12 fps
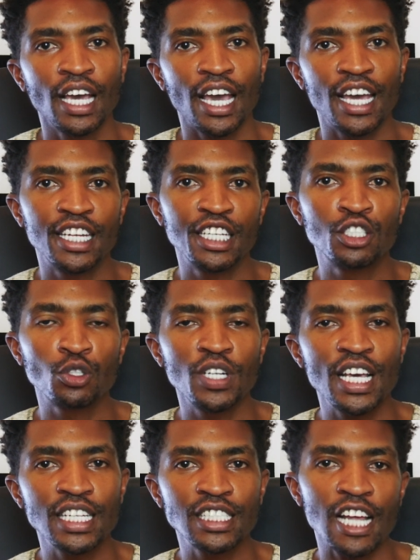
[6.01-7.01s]
and in
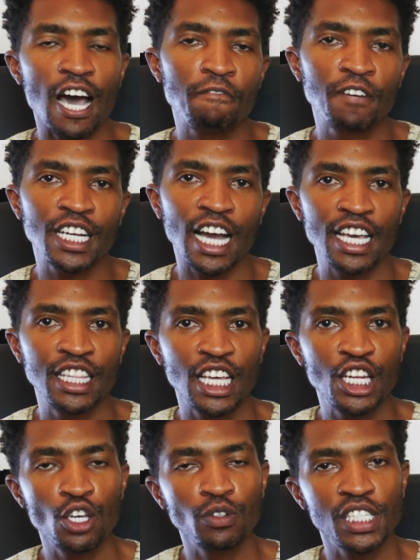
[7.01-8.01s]
today's Africa in the
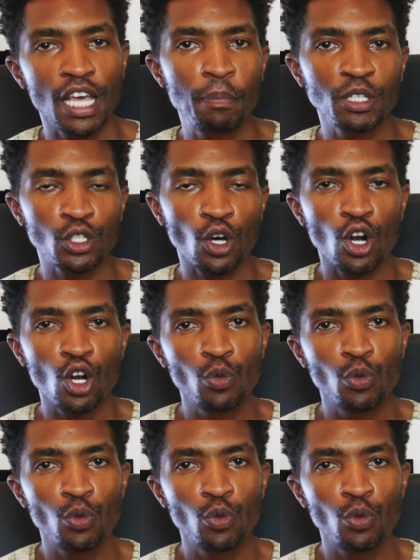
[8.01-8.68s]
News episode,